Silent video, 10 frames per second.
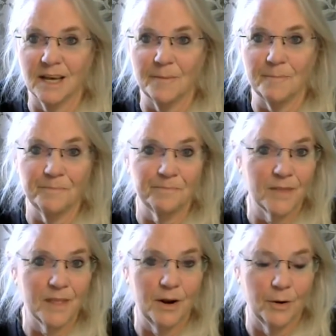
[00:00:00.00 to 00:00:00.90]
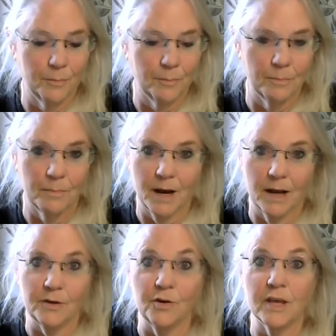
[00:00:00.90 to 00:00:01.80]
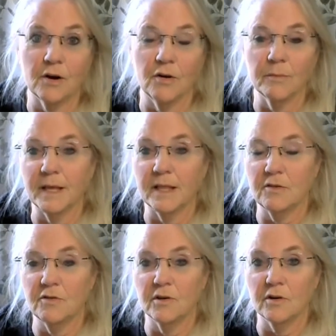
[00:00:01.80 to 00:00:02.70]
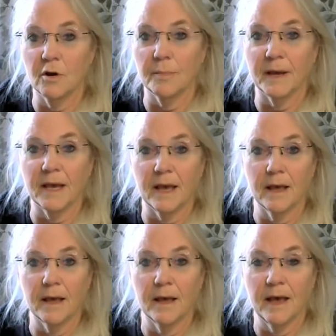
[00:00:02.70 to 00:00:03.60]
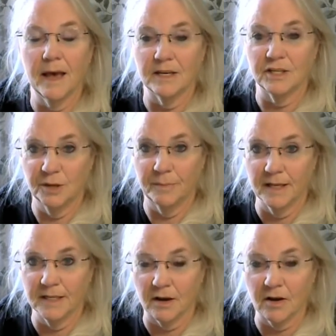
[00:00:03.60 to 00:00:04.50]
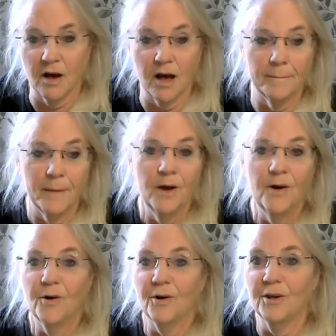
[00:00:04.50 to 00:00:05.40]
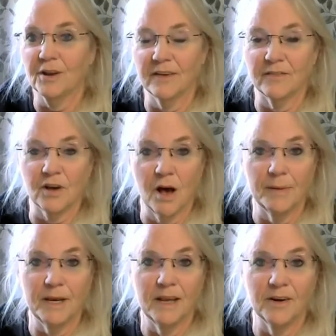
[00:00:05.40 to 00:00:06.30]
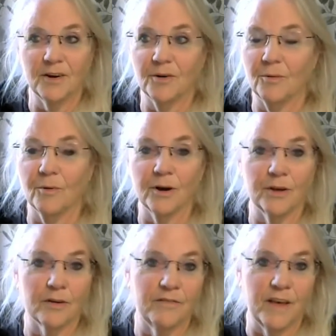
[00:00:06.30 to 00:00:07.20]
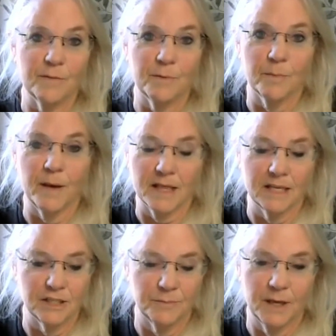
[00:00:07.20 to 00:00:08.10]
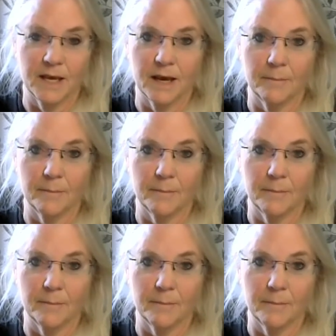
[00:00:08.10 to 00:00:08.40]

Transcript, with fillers: Um, you know, uh, you can get a hold of me at susangerbic at gmail.com or you can leave a comment here or you can Facebook message me.